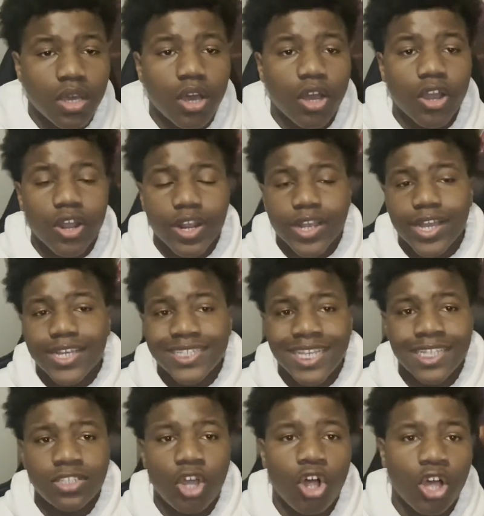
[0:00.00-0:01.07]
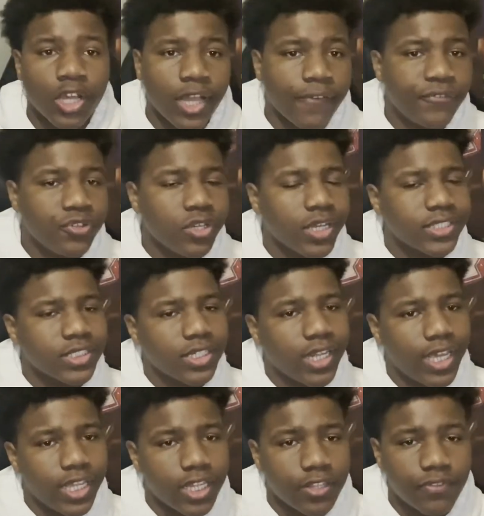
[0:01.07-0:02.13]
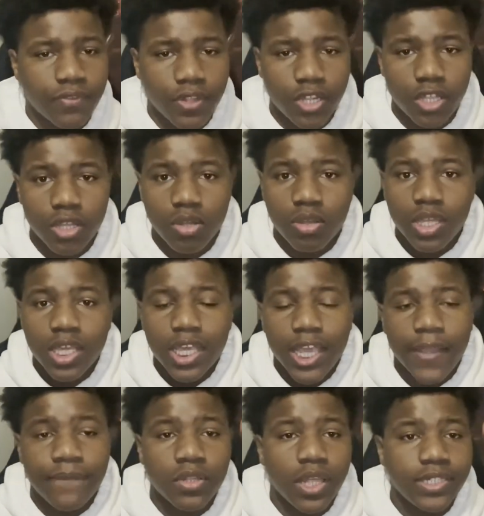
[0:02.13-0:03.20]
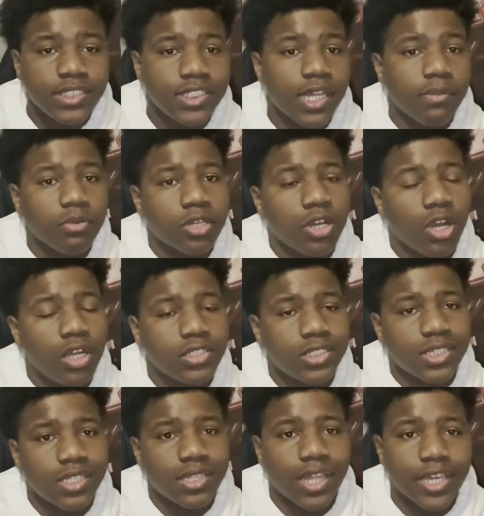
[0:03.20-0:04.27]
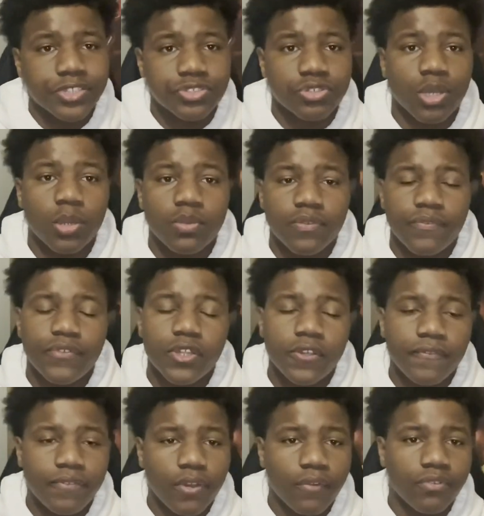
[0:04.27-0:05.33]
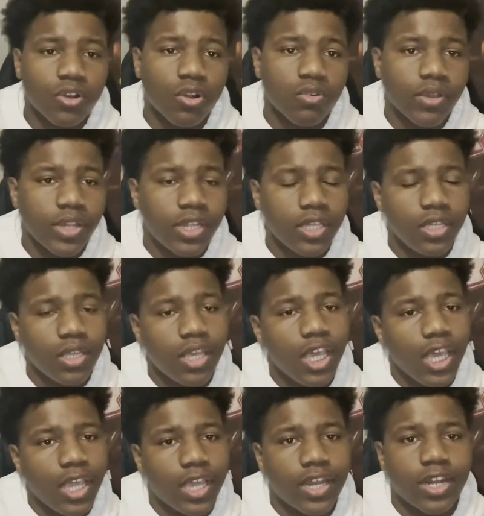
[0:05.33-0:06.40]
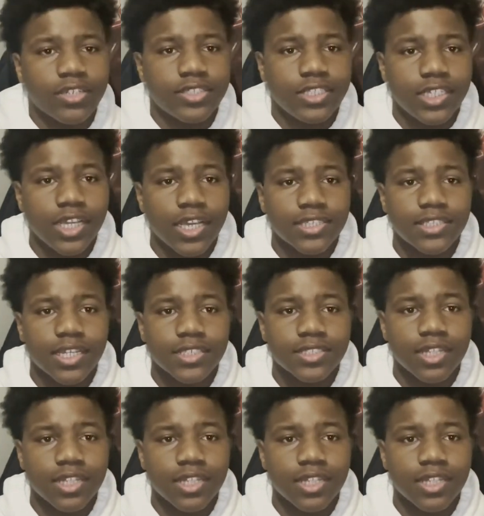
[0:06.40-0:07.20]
Alright guys, that's all I got for you guys today in this video. If you like this type of content, like and subscribe on the video if you haven't already, and I'll see you guys next